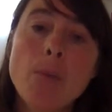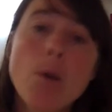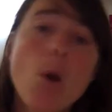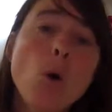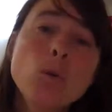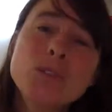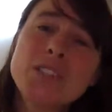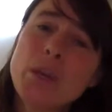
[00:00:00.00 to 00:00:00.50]

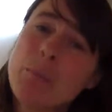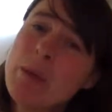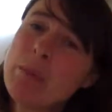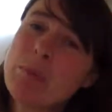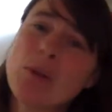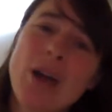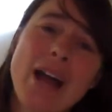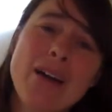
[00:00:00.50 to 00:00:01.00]
Also,
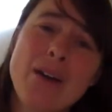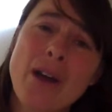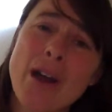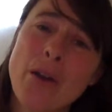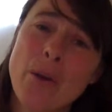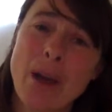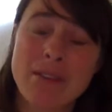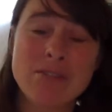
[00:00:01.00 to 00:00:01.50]
people
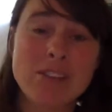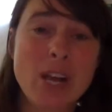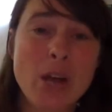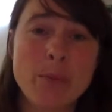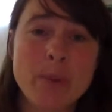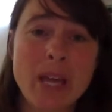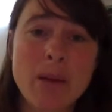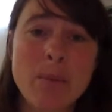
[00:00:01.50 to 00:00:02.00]
who have
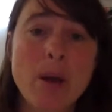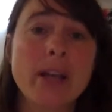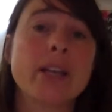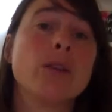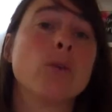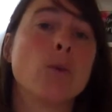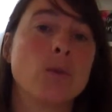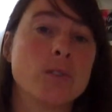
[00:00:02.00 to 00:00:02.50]
low BMI
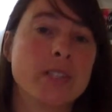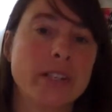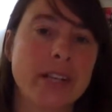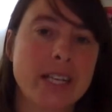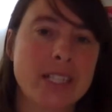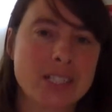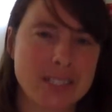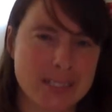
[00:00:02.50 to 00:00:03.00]
can also
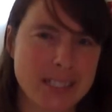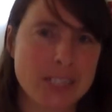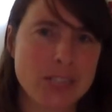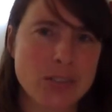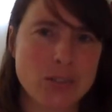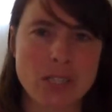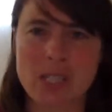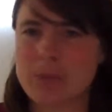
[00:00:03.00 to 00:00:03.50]
get
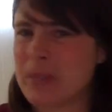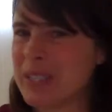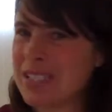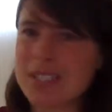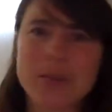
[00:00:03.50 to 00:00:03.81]
gestational diabetes.